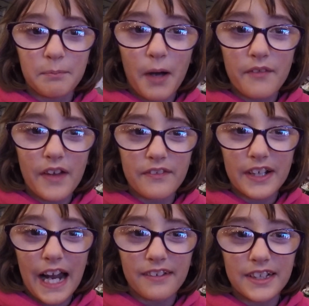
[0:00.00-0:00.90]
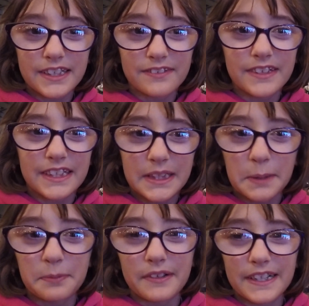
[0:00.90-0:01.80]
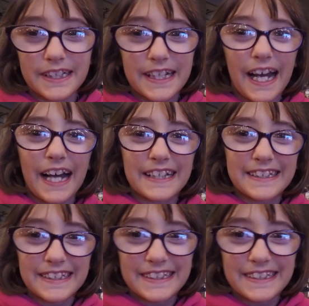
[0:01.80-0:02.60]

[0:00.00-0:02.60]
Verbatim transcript: My favourite character was Gibberish Cat.